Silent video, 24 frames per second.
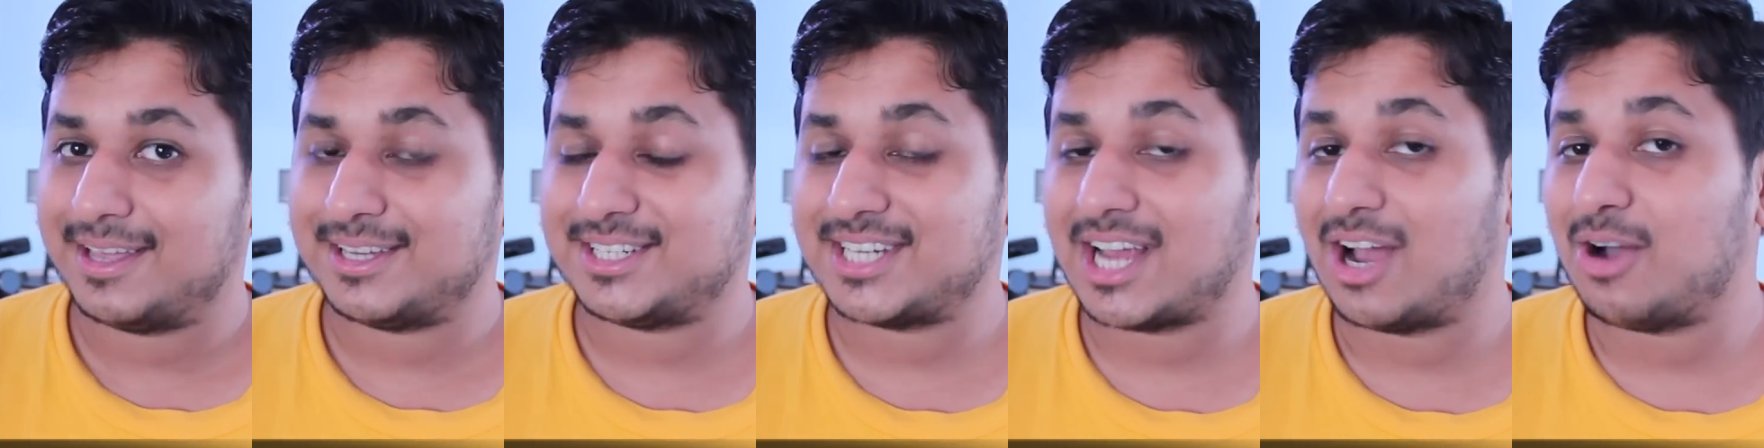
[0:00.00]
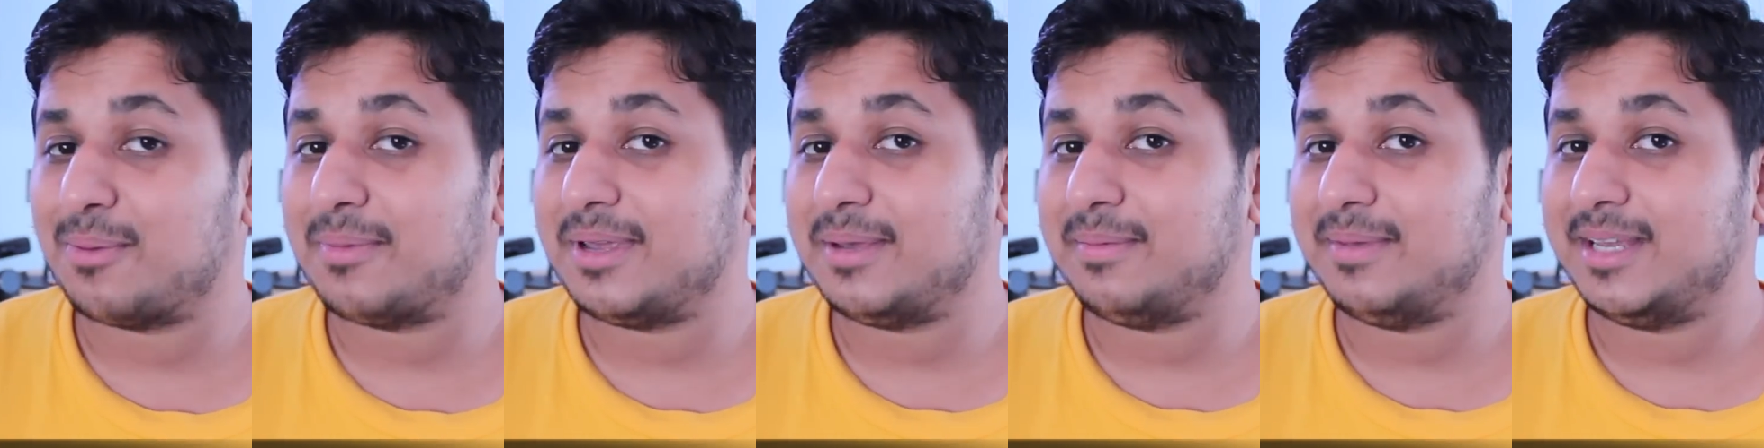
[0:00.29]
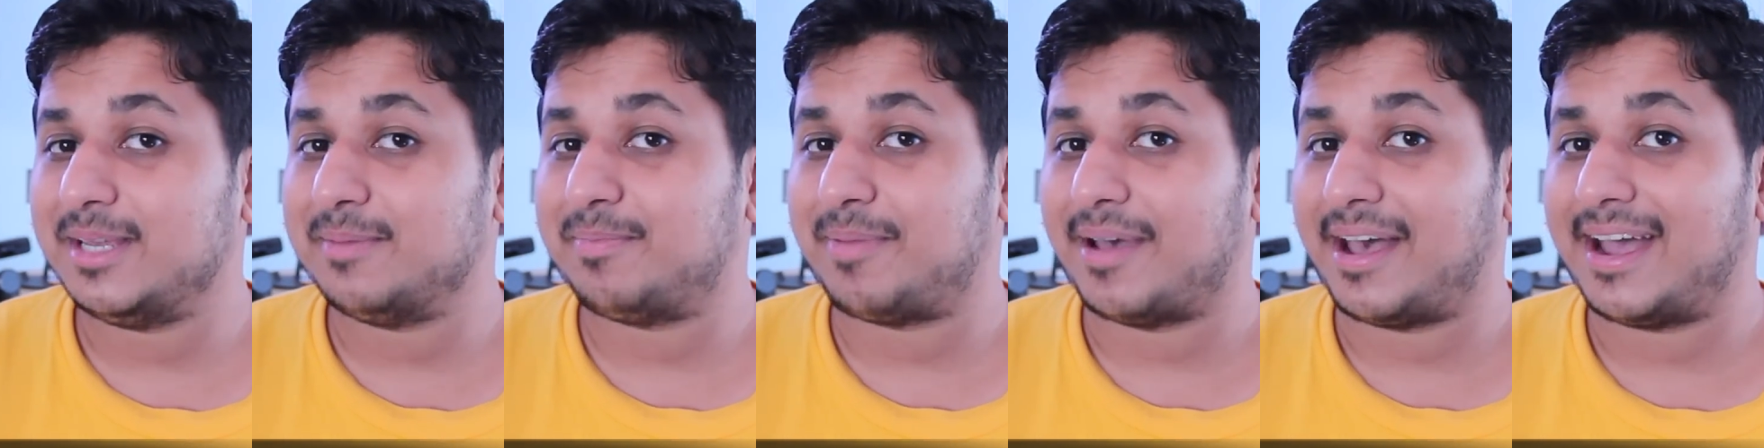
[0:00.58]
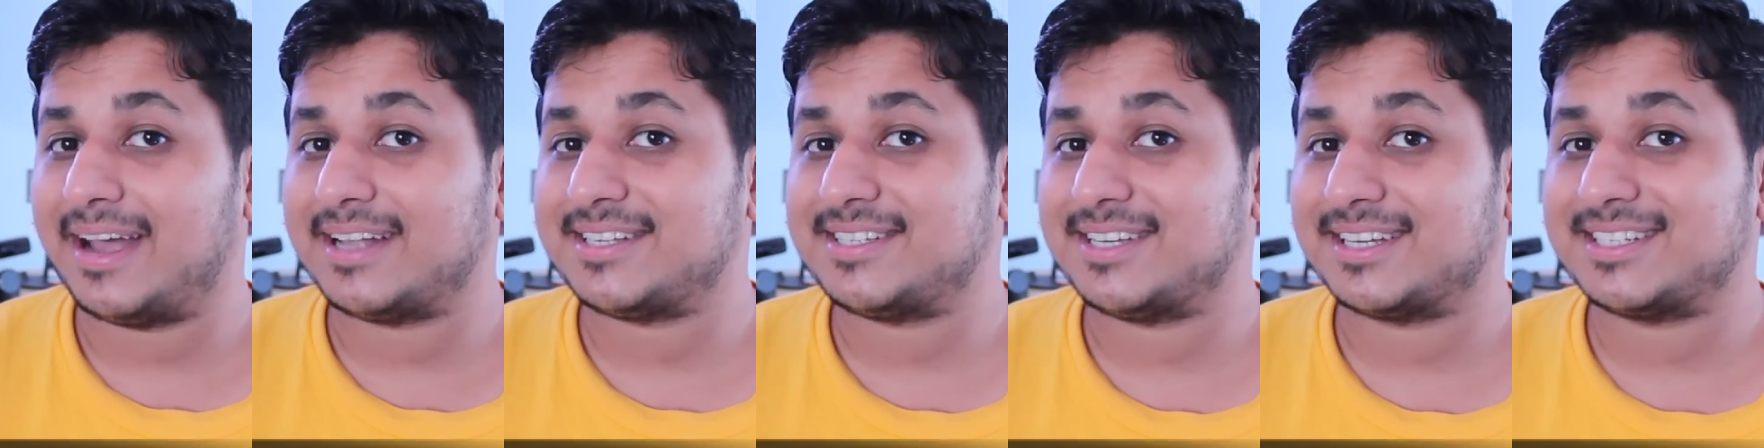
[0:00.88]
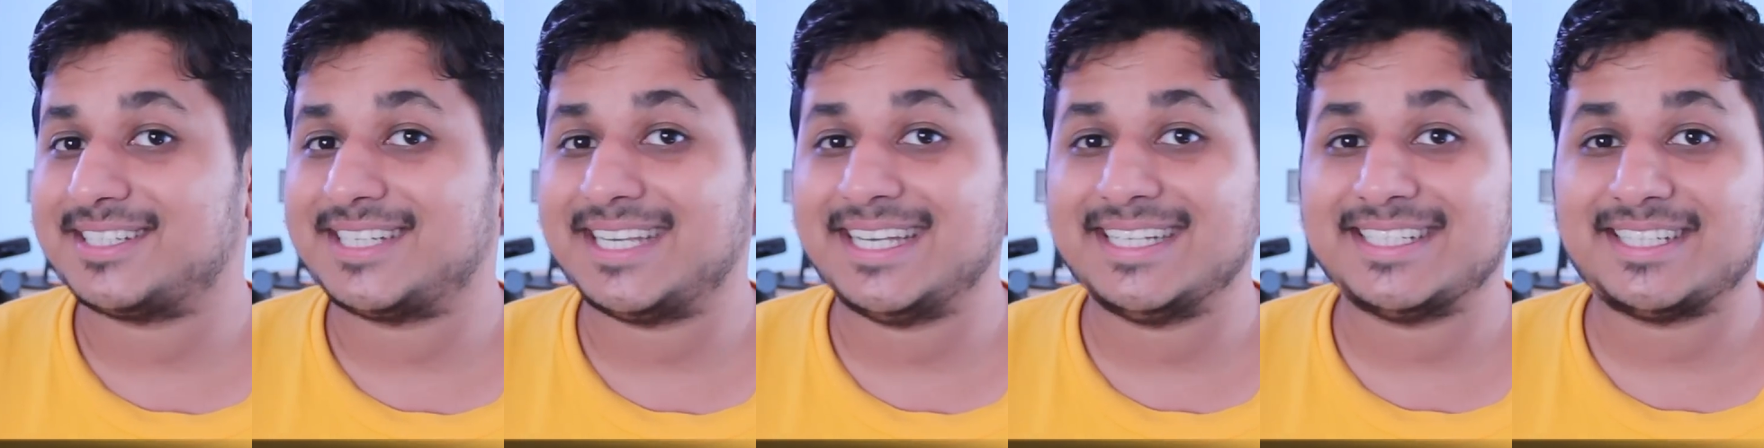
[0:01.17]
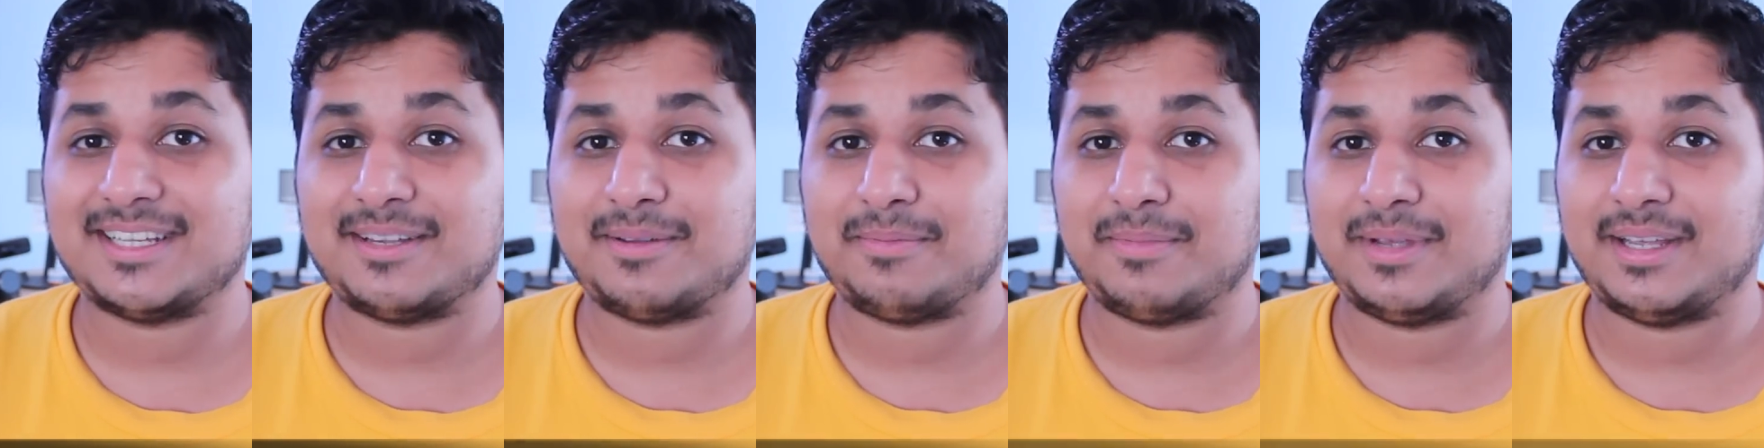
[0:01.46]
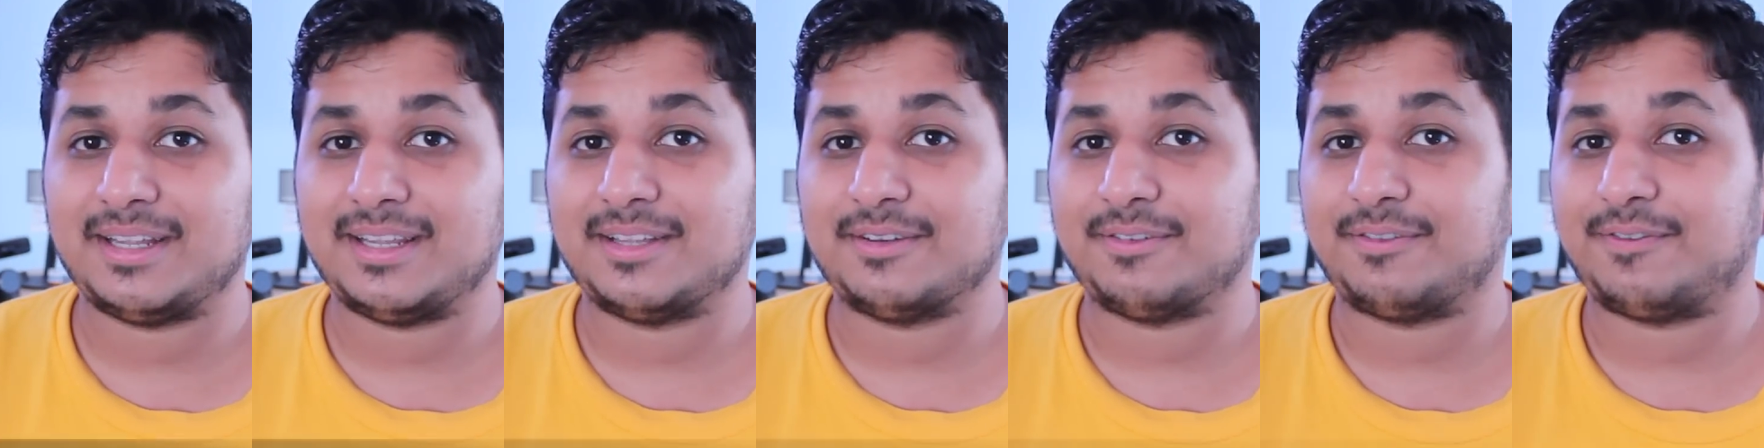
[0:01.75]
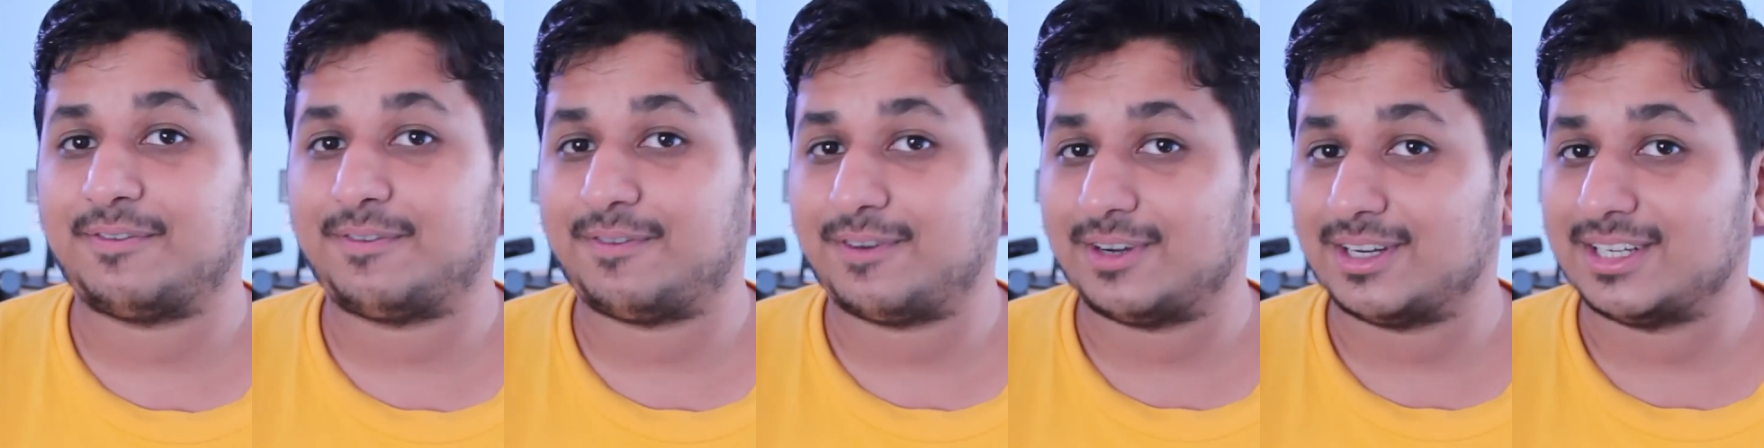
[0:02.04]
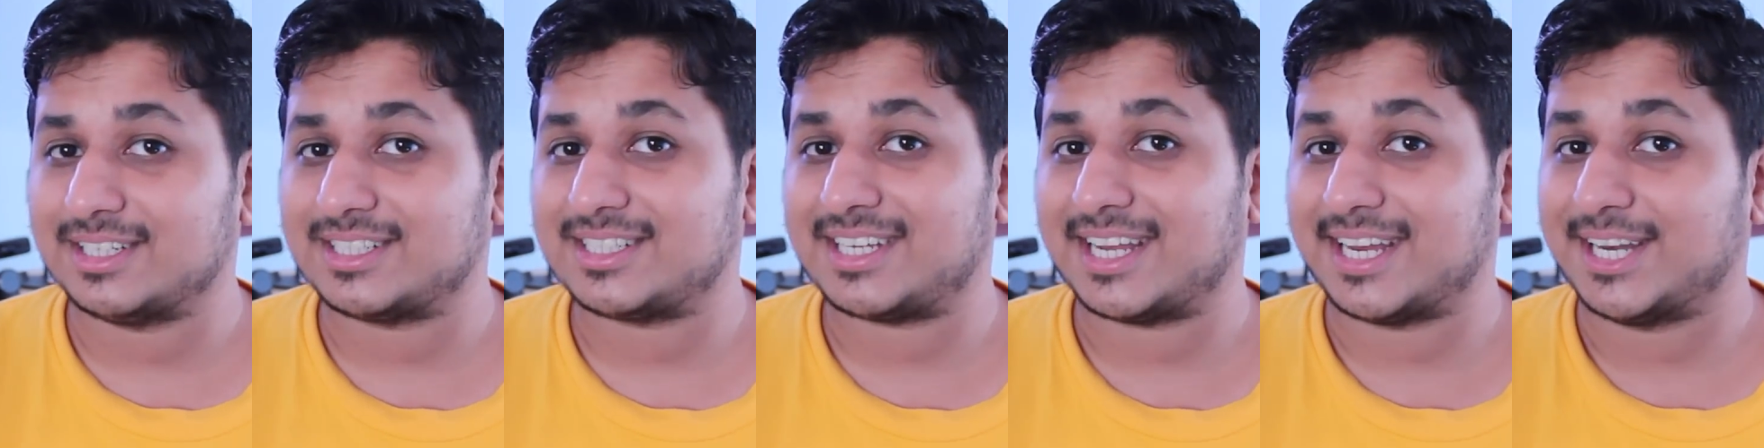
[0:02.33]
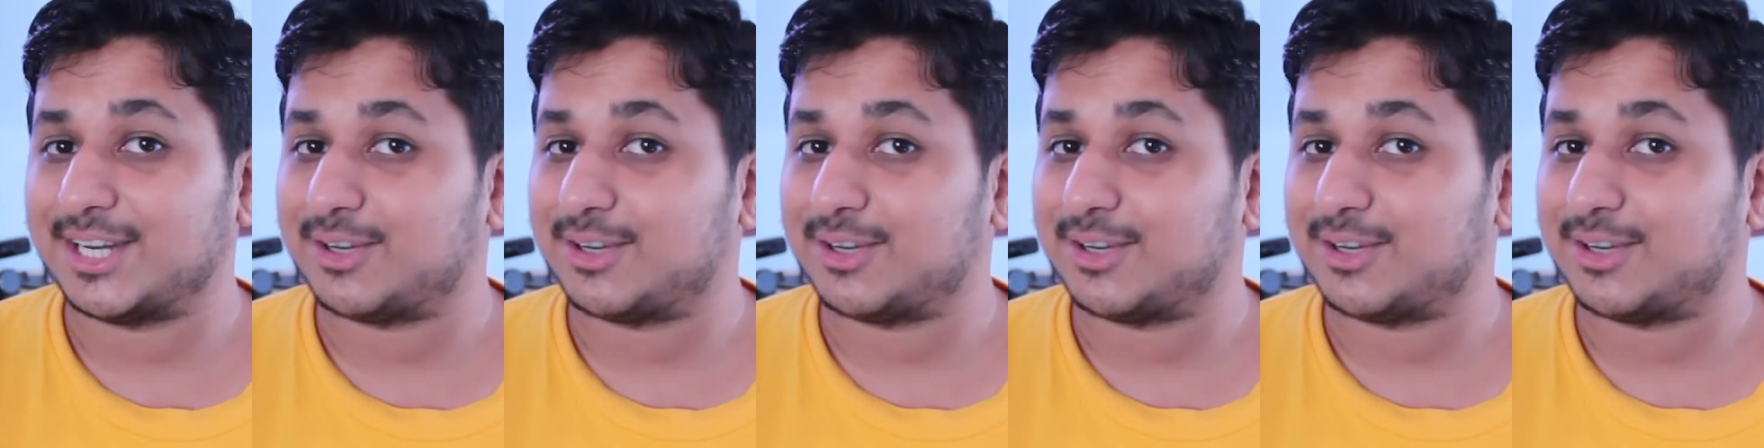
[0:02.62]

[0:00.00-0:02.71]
The Xiaomi Mi Pad succeeds in being the first